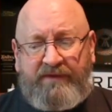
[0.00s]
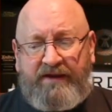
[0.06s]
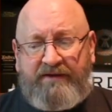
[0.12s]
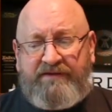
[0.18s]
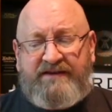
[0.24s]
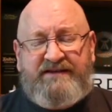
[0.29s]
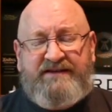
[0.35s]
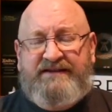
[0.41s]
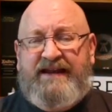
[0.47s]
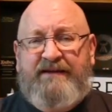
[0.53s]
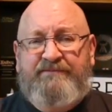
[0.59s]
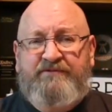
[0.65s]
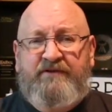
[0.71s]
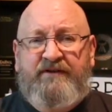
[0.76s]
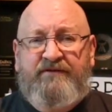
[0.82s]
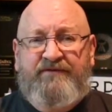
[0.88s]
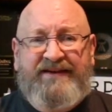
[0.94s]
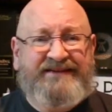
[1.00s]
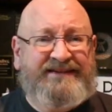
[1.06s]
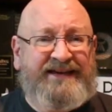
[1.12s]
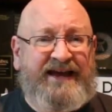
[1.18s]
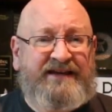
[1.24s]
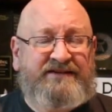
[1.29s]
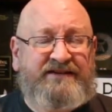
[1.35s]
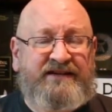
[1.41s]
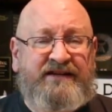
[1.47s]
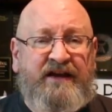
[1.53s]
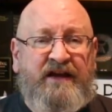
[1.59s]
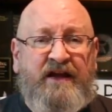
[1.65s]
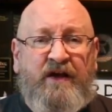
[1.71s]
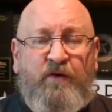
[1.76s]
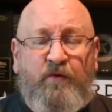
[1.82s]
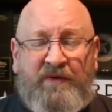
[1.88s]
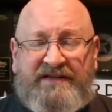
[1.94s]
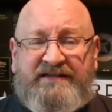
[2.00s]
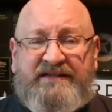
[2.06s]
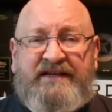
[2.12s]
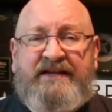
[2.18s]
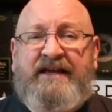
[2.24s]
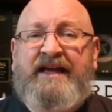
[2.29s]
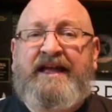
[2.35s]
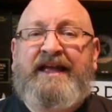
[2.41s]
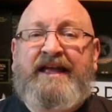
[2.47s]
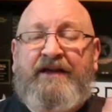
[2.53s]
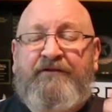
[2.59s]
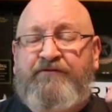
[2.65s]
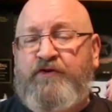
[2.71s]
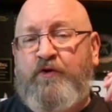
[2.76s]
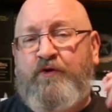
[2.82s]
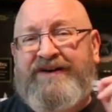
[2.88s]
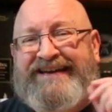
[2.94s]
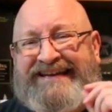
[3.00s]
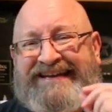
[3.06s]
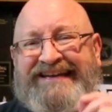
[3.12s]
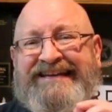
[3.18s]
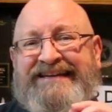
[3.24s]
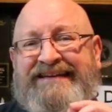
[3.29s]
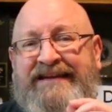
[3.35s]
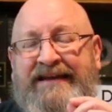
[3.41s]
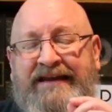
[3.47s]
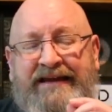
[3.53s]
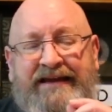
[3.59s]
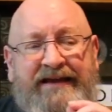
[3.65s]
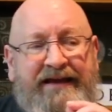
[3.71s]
this is an absolutely fantastic whiskey. If you're in